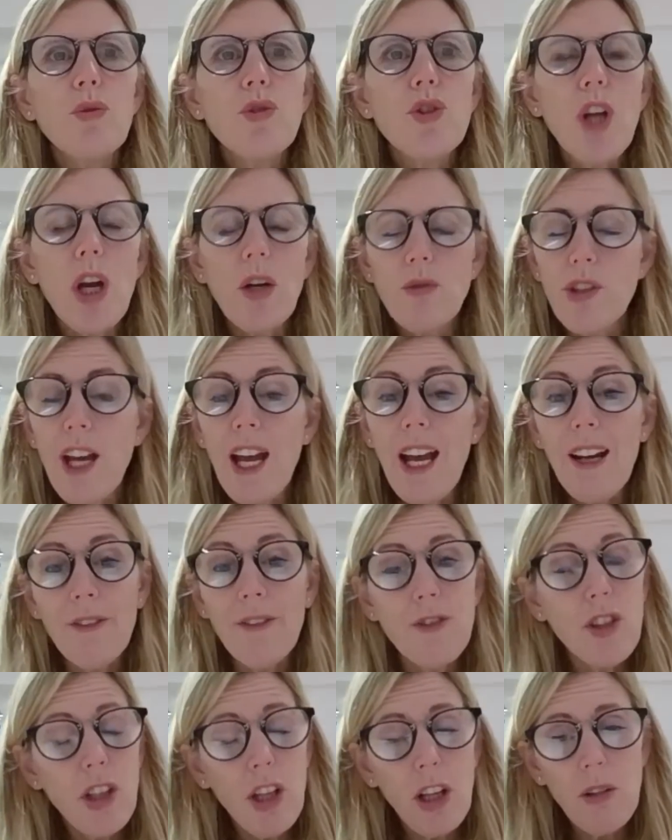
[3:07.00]
don't
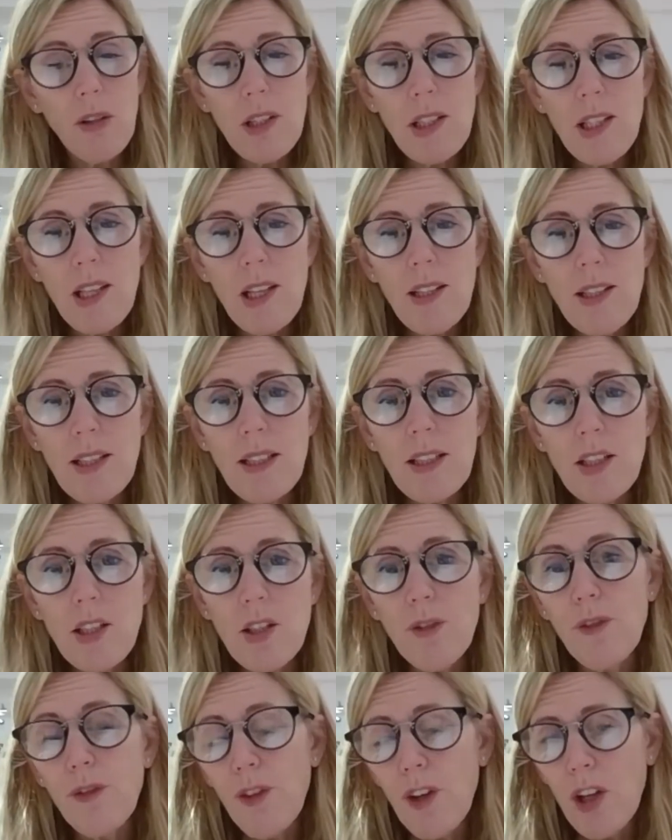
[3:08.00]
have to go and see a
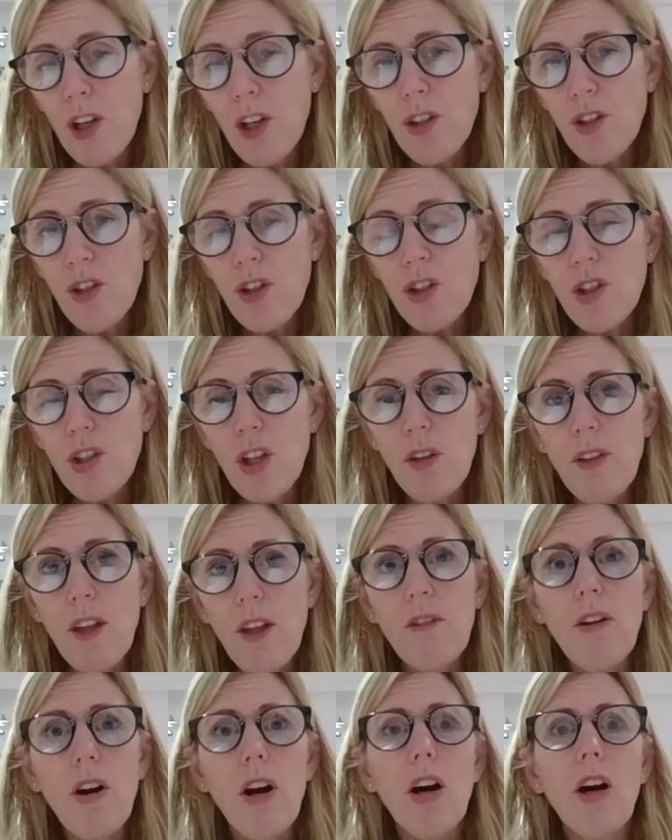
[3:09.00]
solicitor first. So
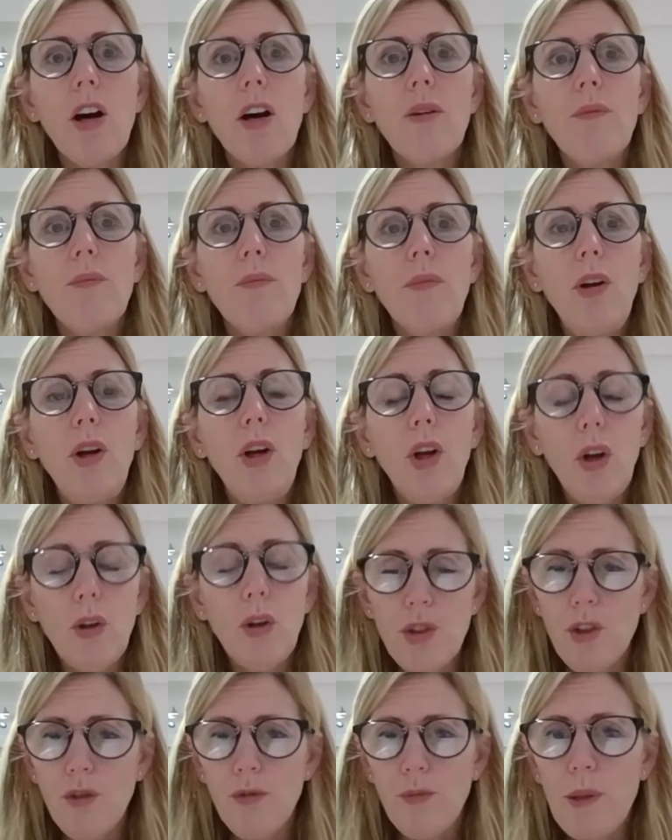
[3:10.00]
there are
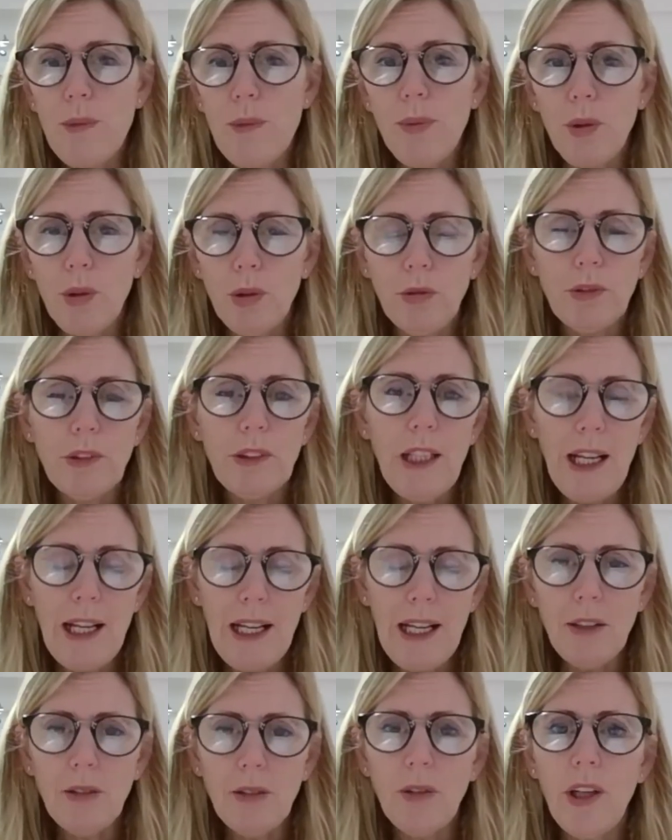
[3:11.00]
lots of people
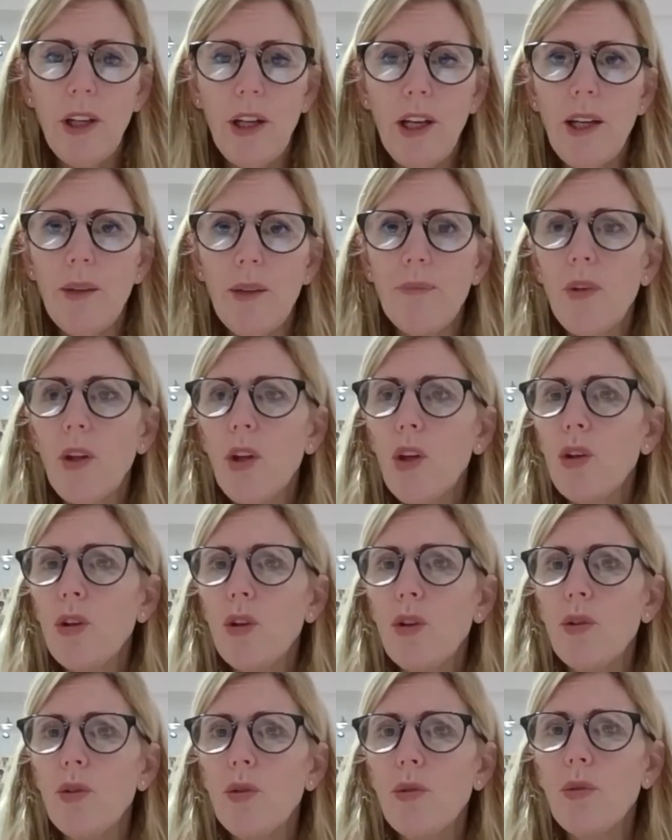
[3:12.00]
now
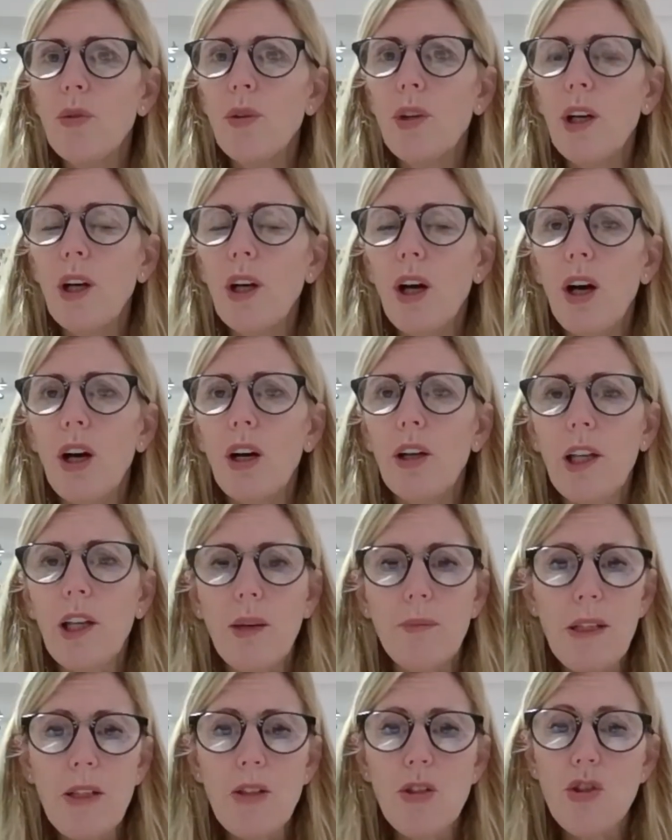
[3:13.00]
who are
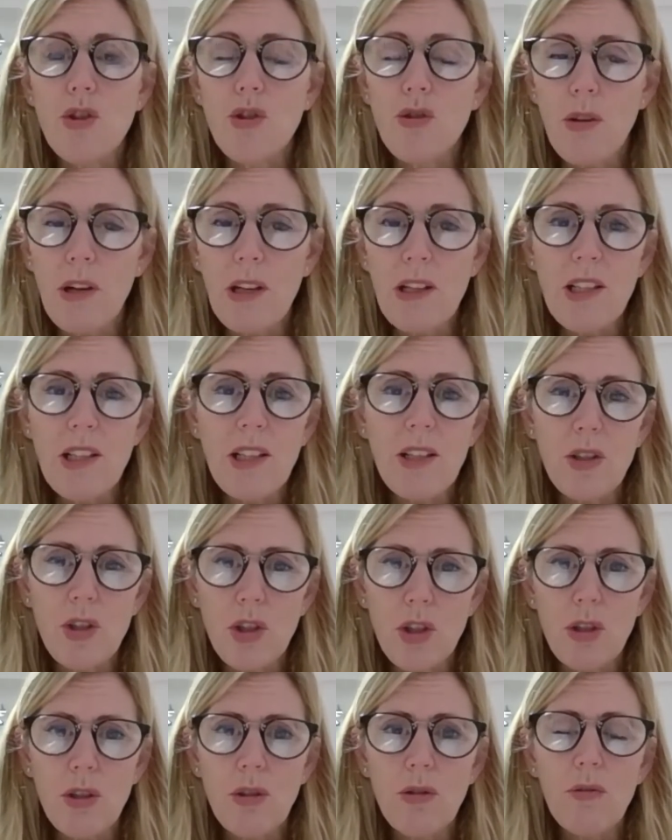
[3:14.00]
coming straight
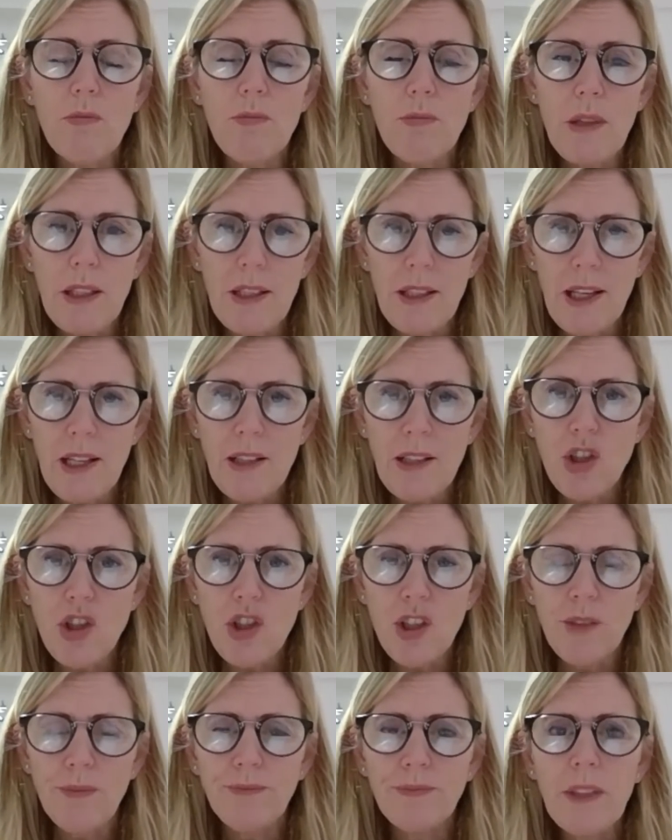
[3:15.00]
into
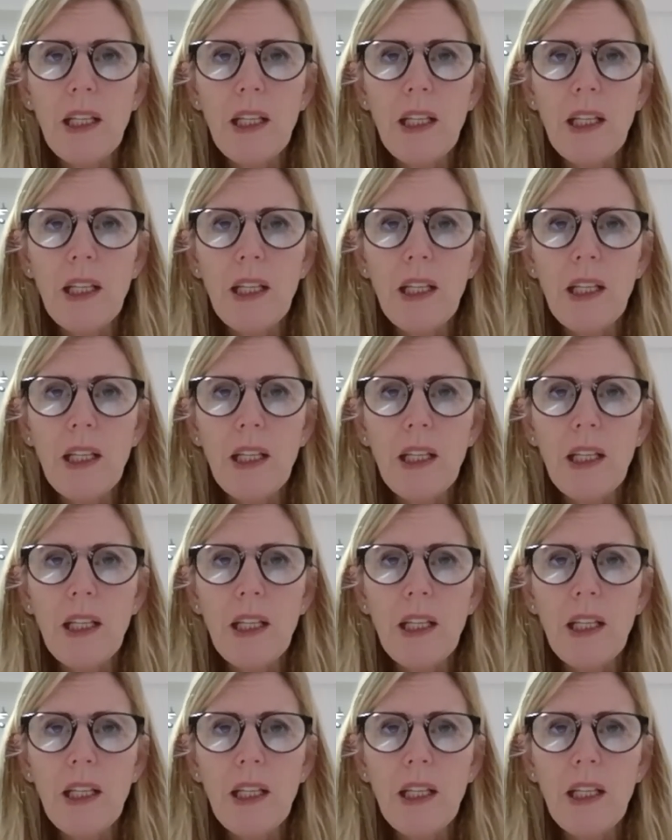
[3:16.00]
mediation,